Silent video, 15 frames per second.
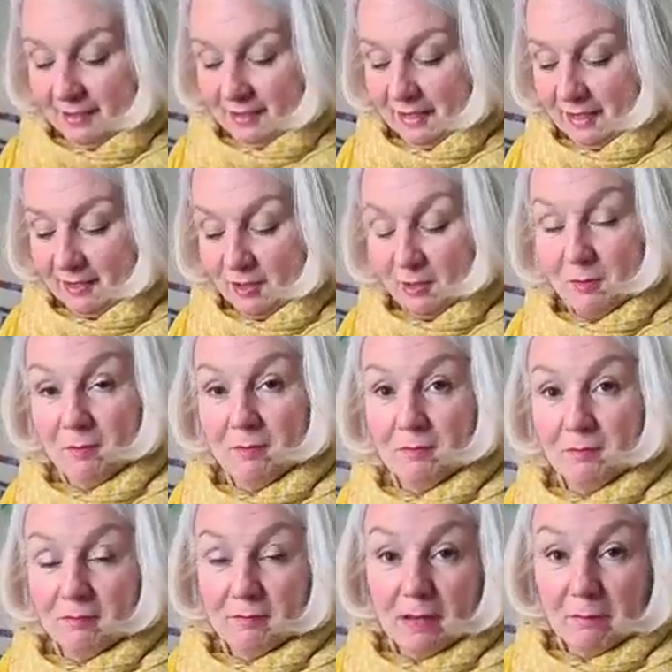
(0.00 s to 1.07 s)
and
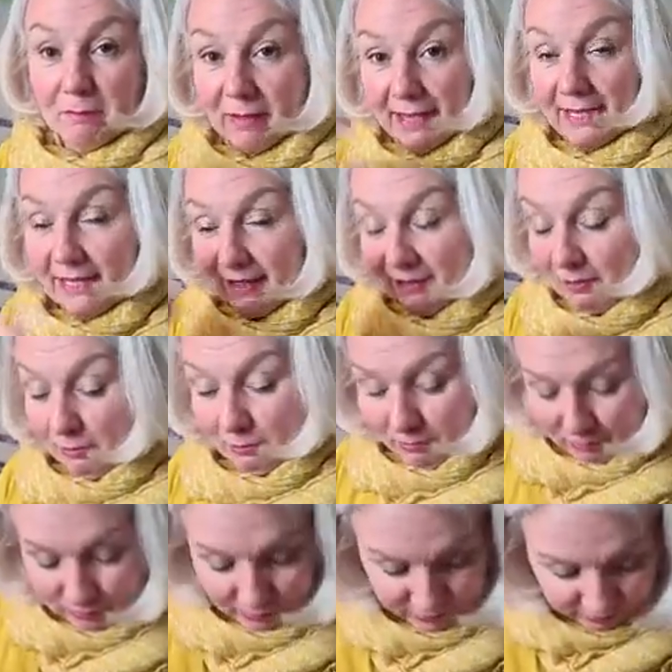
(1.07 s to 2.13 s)
let Mikey know.
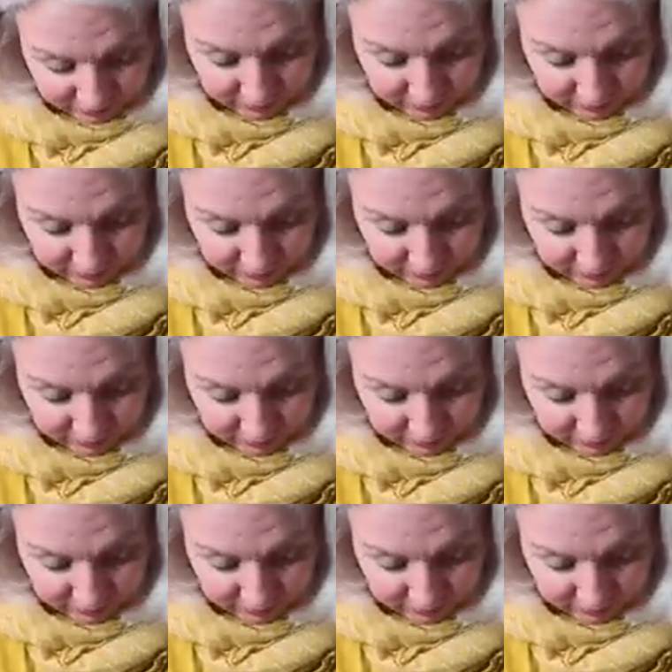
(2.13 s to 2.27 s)
Oh,